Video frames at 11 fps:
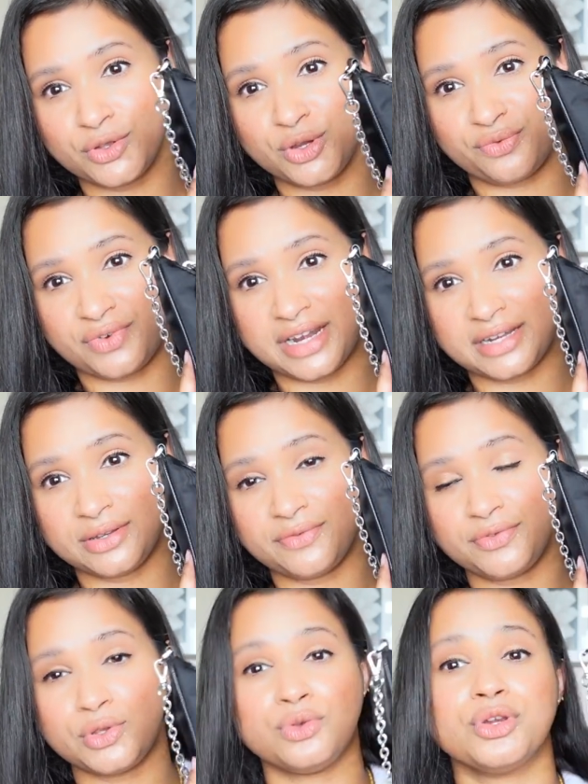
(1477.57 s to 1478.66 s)
Your friend,
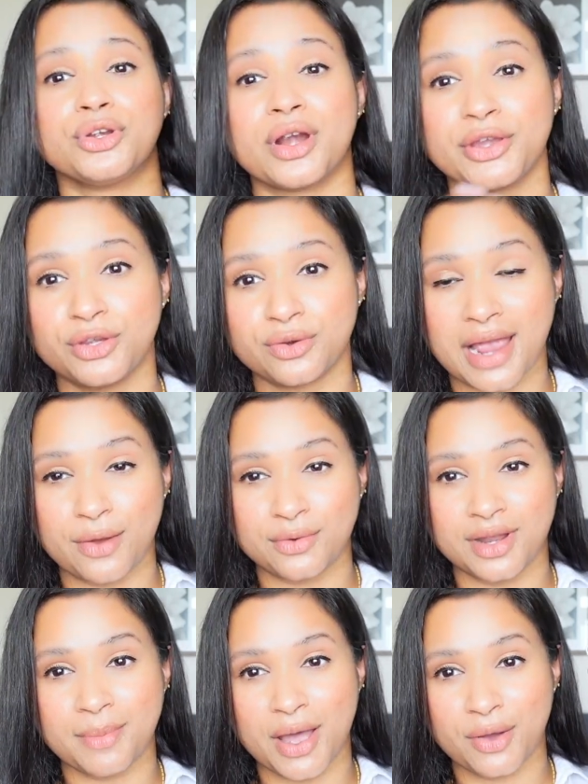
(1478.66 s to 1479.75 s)
if you, you're you're out
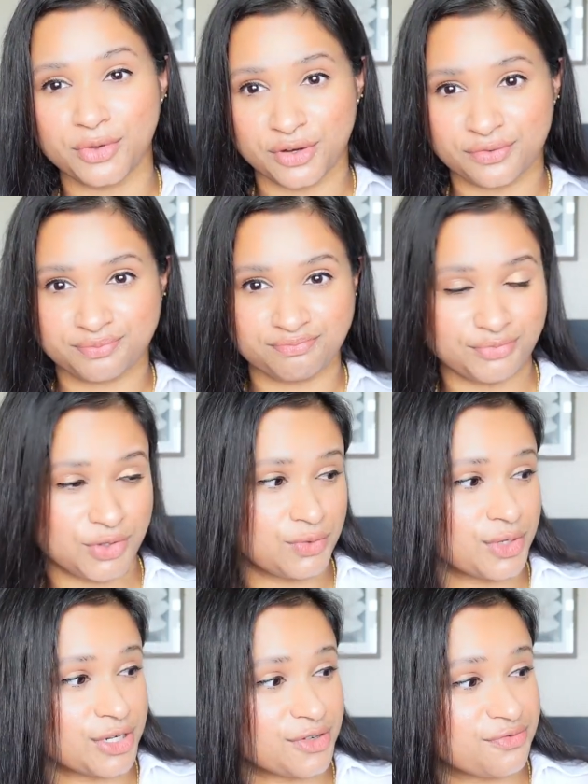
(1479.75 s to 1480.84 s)
and about, your
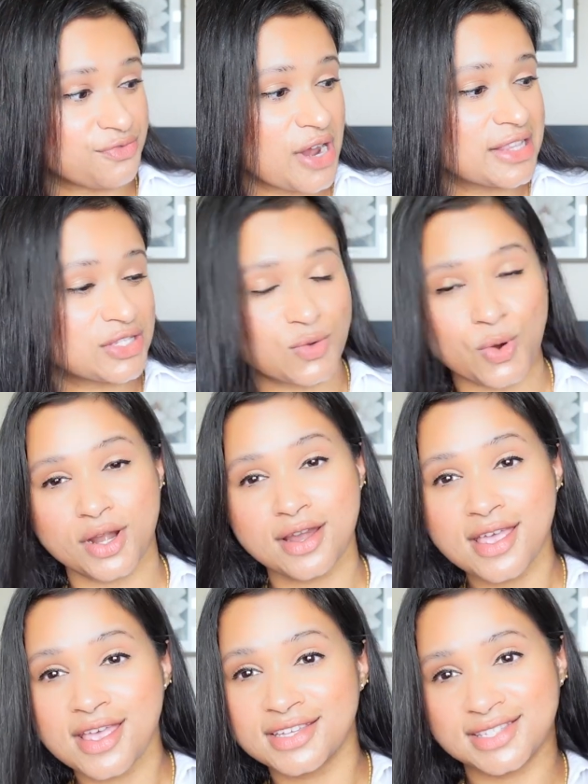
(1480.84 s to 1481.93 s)
your friends or
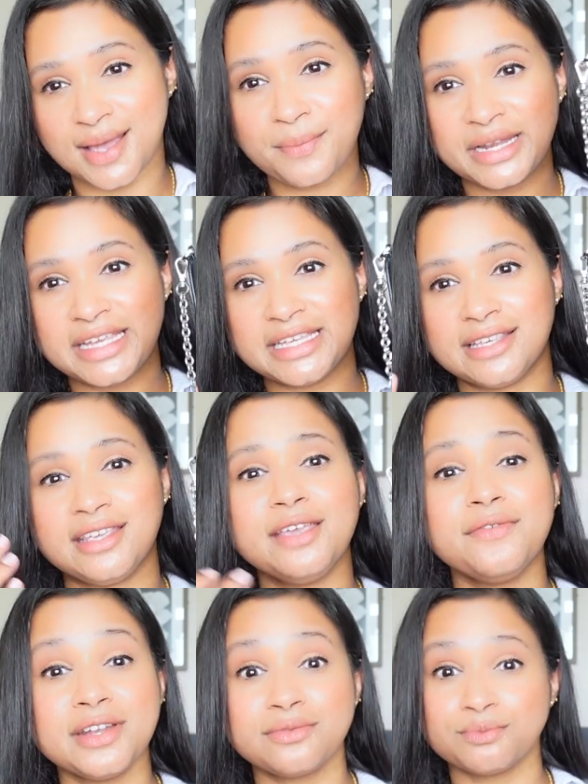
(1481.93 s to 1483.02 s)
somebody,
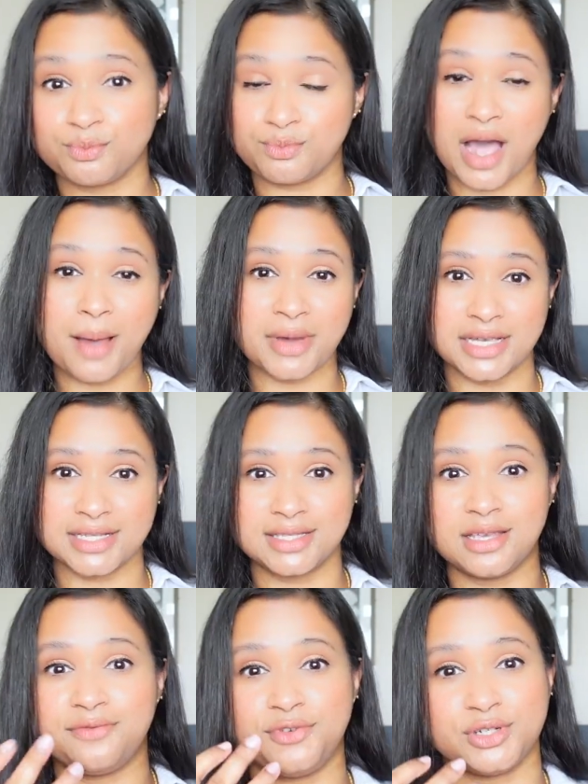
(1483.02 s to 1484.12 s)
even mamas,
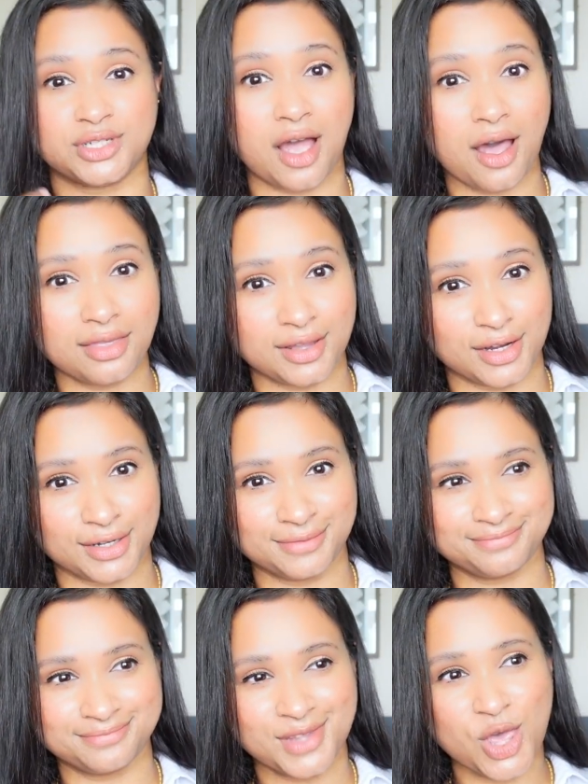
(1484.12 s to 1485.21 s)
if you're a toddler,
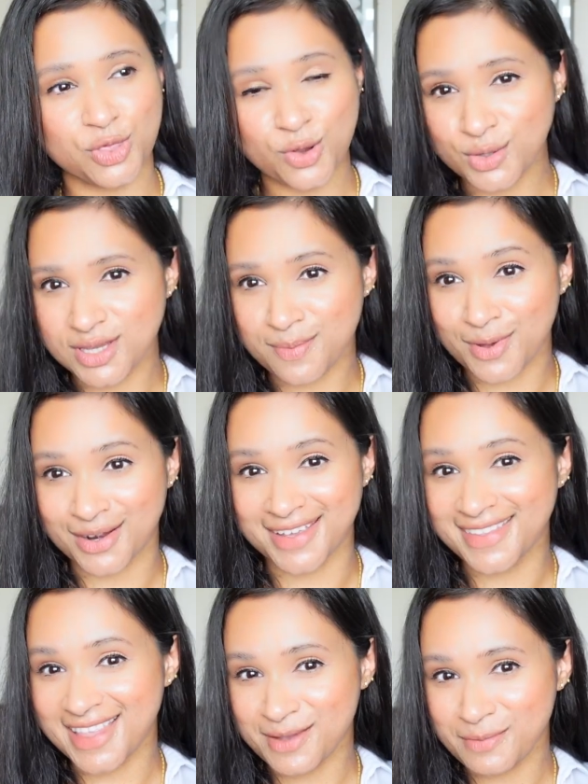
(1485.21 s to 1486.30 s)
cross up on
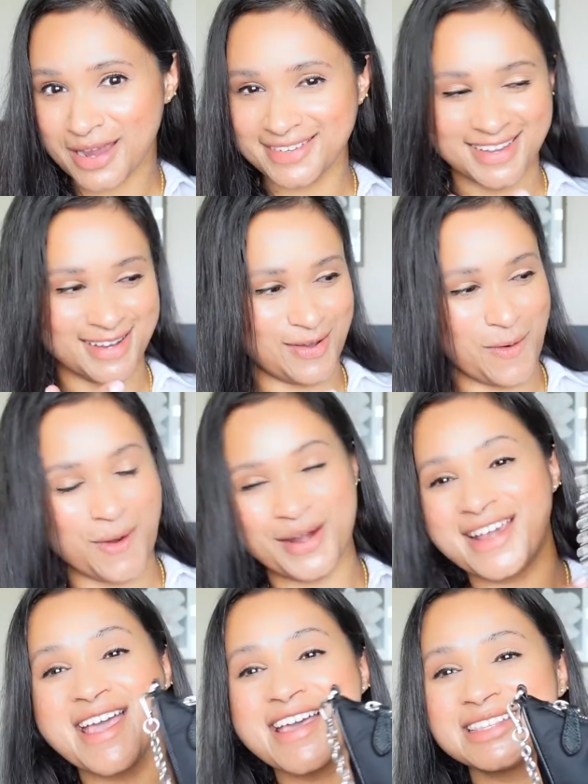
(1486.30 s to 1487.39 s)
it like mine did,
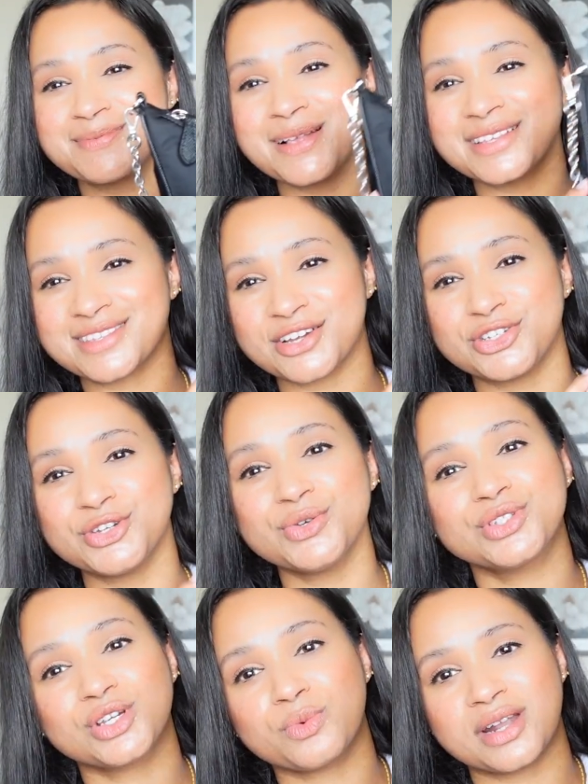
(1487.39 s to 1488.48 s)
or spills their
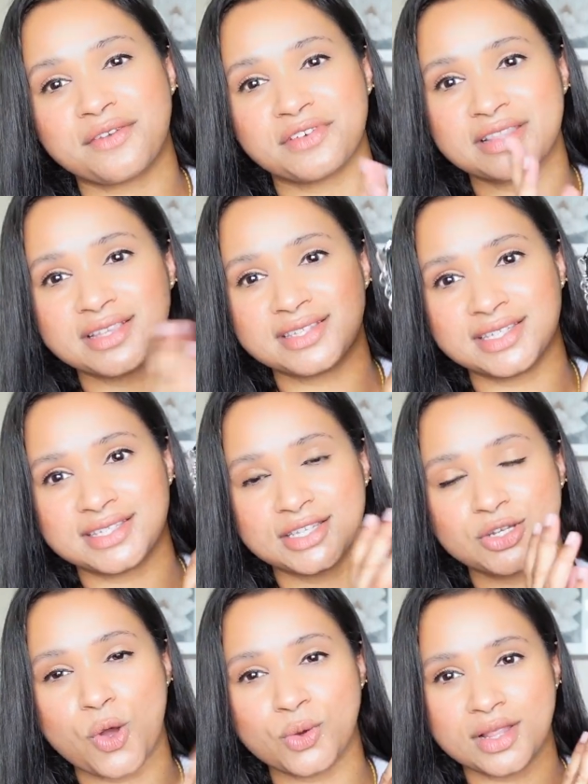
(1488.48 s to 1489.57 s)
juice or whatever, this is
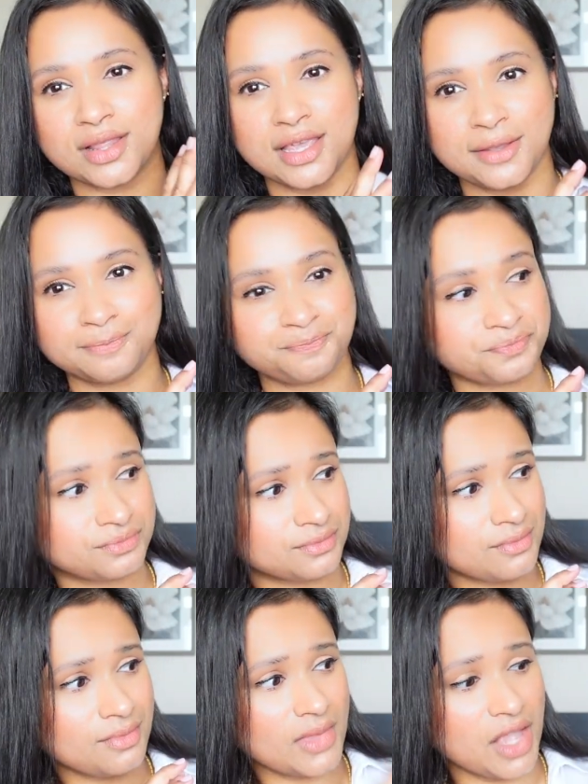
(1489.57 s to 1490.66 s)
totally
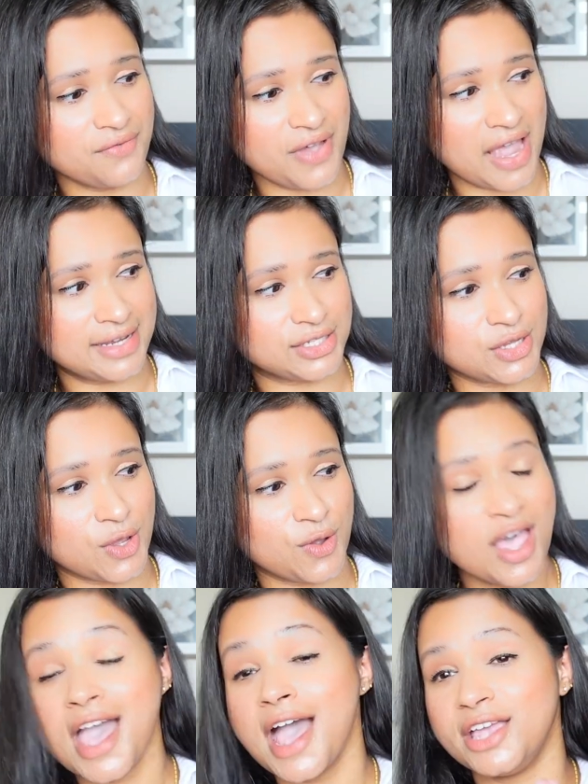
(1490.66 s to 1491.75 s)
fine. So
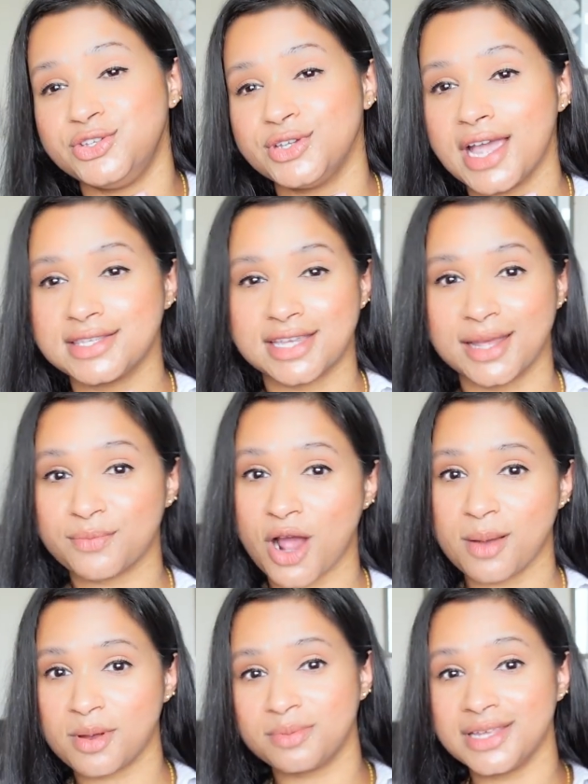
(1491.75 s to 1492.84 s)
as you guys can
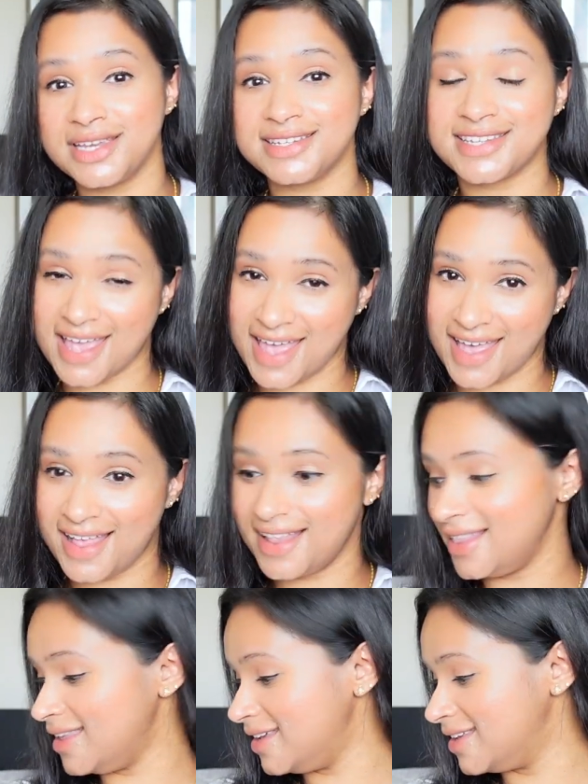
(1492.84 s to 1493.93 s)
probably
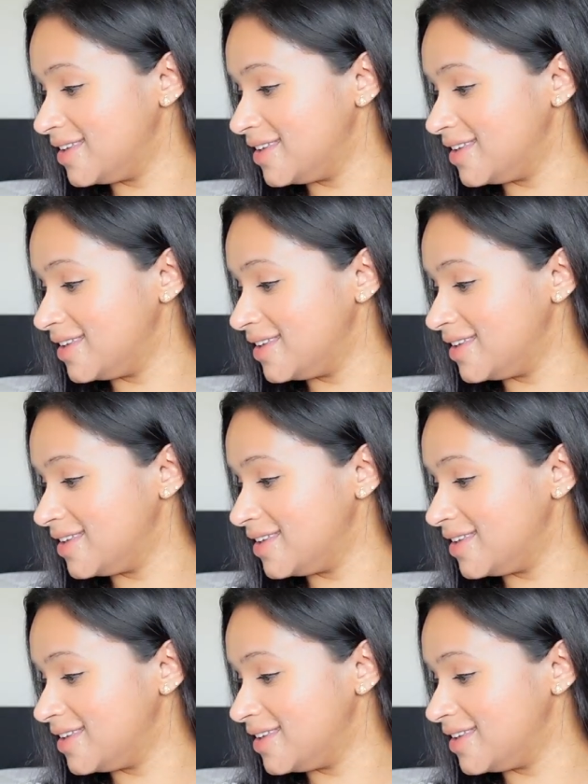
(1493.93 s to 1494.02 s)
tell,